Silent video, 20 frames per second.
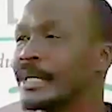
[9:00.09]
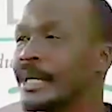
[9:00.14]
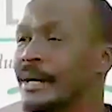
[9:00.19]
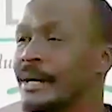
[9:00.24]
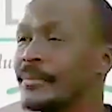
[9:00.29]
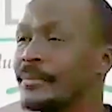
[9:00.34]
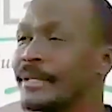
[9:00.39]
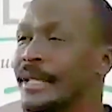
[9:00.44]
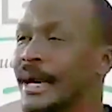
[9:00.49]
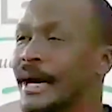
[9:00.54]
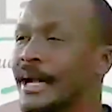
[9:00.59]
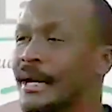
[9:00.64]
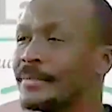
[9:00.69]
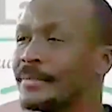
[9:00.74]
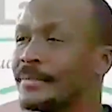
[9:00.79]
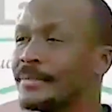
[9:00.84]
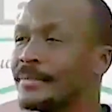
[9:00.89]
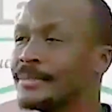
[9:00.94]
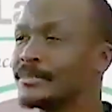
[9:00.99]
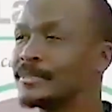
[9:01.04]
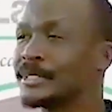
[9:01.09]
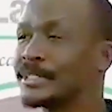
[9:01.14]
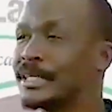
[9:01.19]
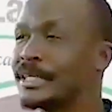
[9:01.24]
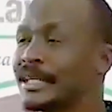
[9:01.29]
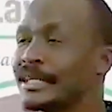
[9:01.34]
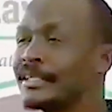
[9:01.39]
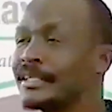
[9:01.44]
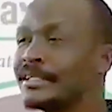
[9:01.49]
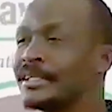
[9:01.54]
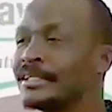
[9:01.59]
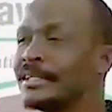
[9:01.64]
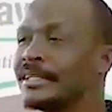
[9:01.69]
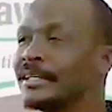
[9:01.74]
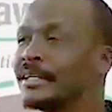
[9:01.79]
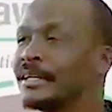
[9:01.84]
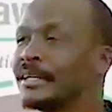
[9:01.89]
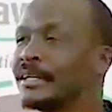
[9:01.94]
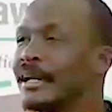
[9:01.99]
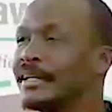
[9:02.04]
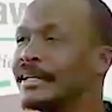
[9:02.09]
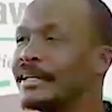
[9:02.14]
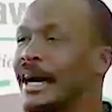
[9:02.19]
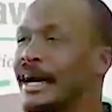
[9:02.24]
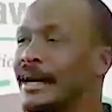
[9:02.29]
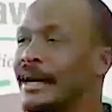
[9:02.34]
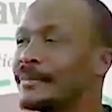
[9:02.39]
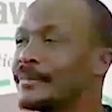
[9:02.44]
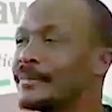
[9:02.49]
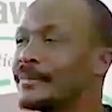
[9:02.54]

which came with the Arabs especially, and the